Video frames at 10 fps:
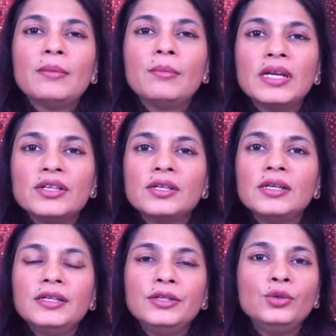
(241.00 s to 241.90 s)
and
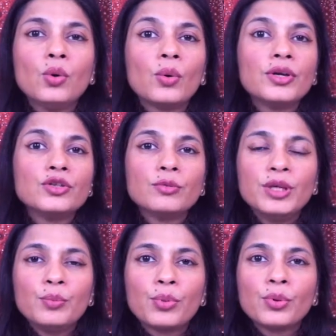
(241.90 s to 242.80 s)
mentally you are going to
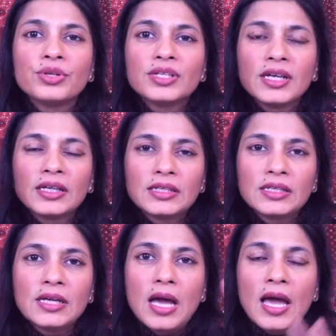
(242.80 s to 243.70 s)
be
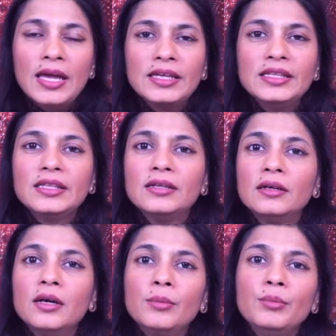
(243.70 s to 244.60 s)
protected in
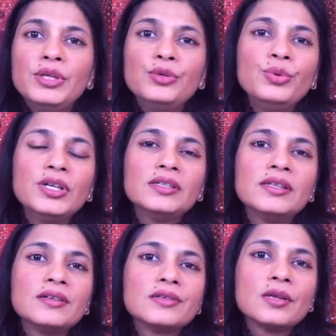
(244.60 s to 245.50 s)
the midweek
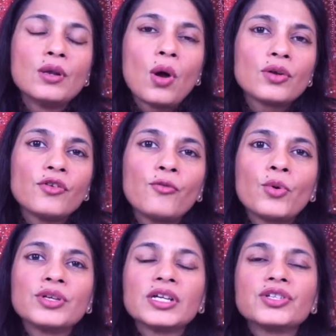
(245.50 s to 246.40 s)
there is a lot of
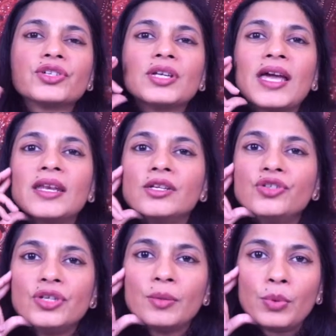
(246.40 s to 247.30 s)
protection
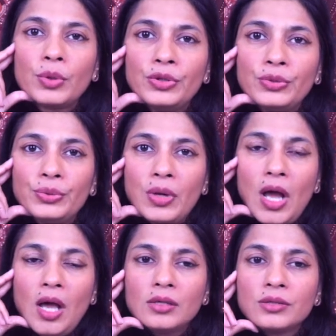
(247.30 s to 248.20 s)
energy upon you
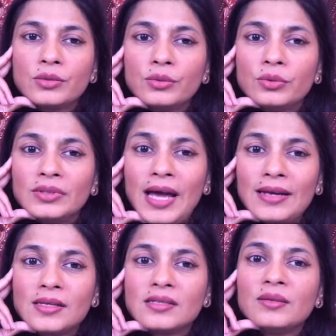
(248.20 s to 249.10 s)
so
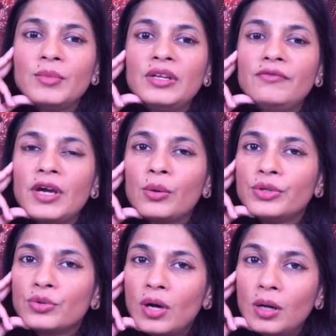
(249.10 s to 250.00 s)
that doesn't mean we are
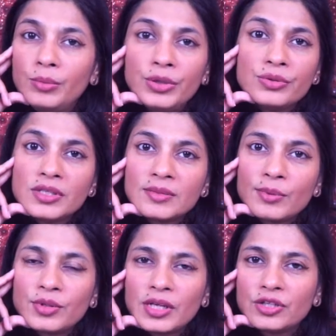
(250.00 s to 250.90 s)
going to abuse this
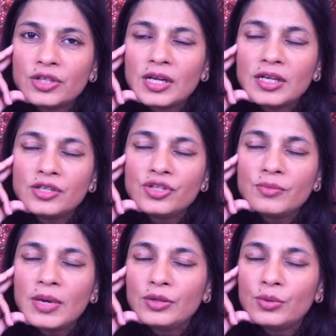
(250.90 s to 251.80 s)
protection
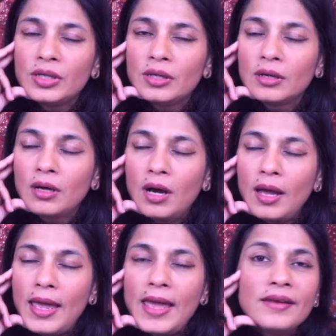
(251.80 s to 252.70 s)
energy by doing
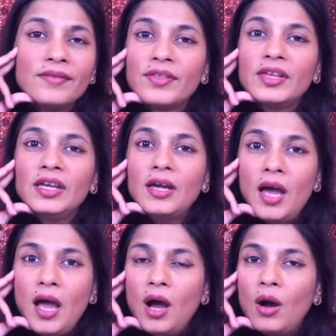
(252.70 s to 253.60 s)
anything
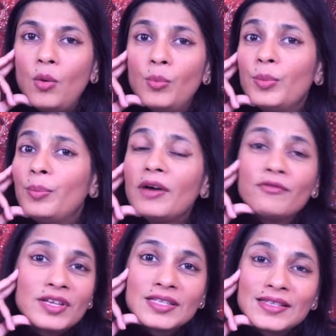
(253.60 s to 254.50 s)
on
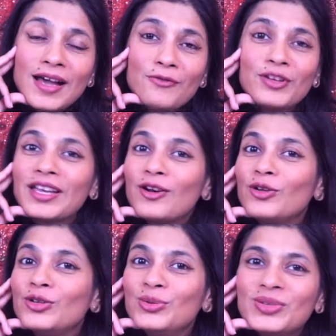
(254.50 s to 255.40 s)
papa fesa we
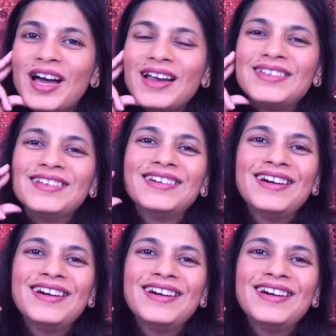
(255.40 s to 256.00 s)
cannot do that